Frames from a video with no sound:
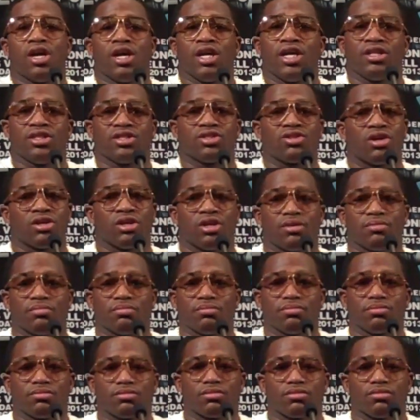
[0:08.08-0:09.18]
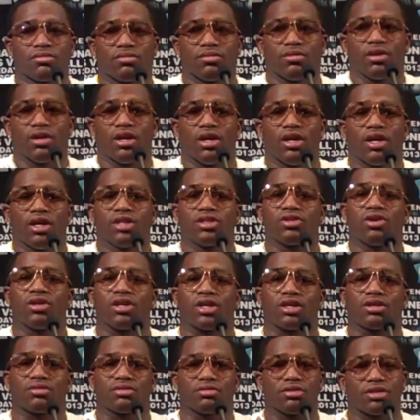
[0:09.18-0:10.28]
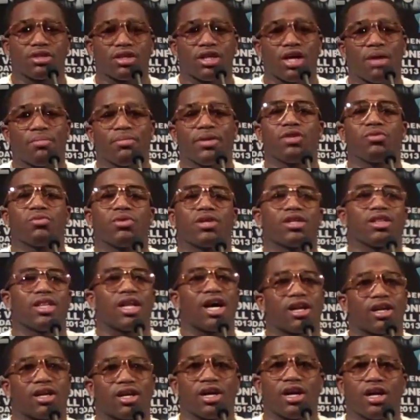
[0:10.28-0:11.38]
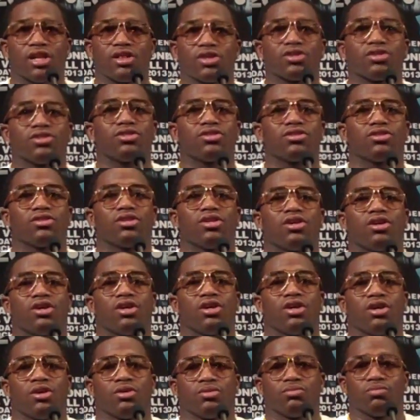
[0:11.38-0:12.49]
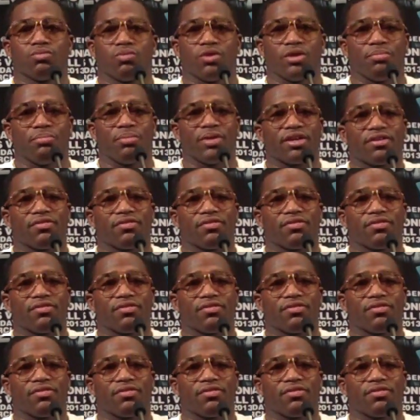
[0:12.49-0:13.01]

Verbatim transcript: he's gonna he's gonna come in with a lot of colors, with big